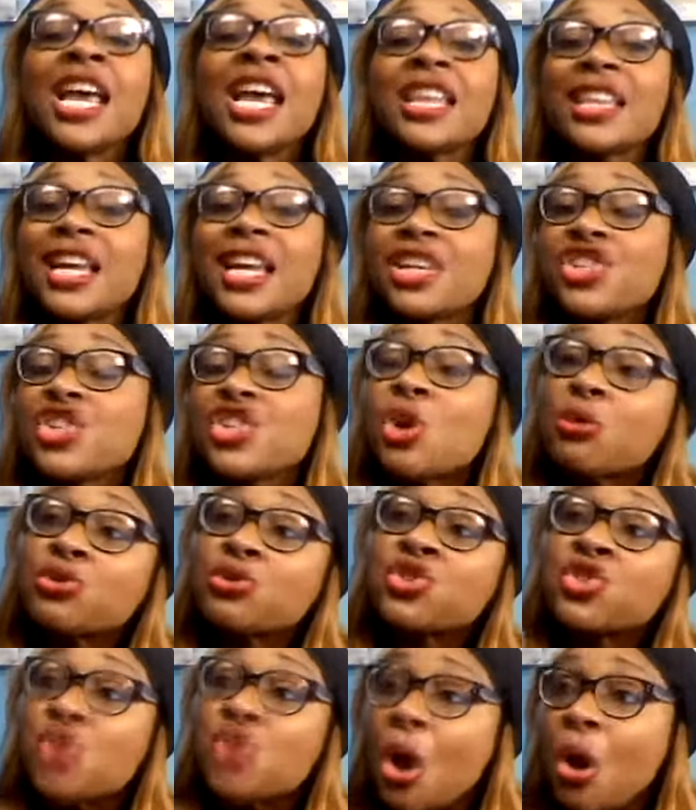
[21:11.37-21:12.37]
That's your
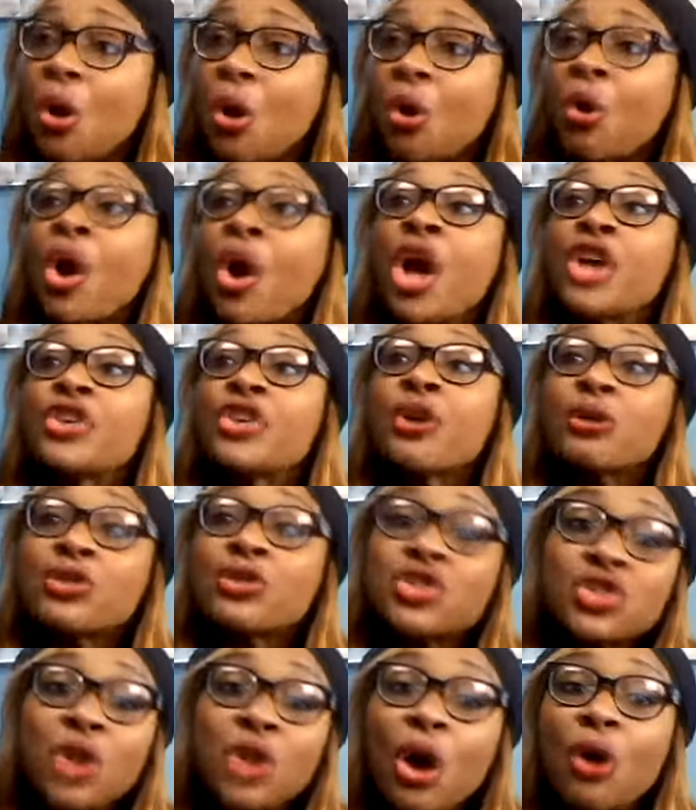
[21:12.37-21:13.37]
soul. Your
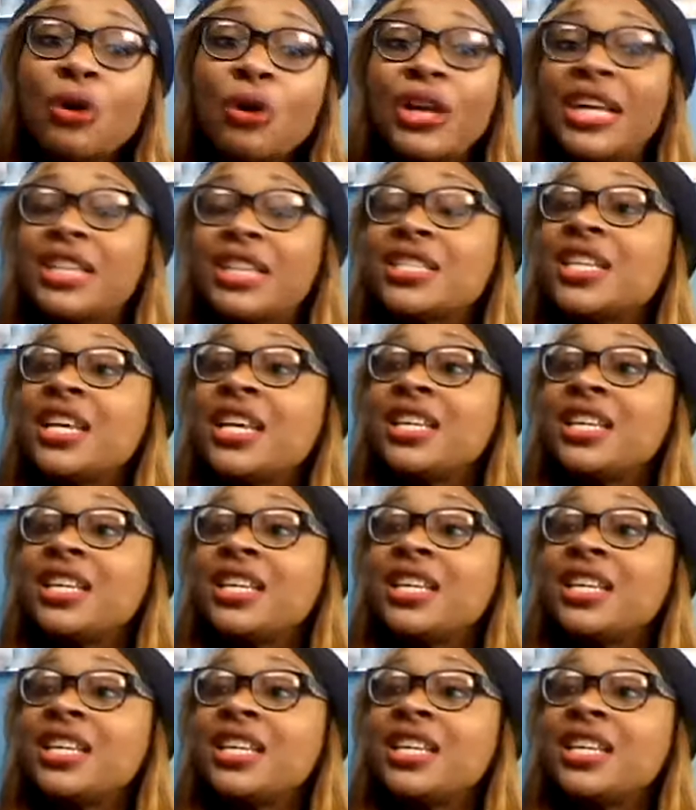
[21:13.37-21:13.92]
soul is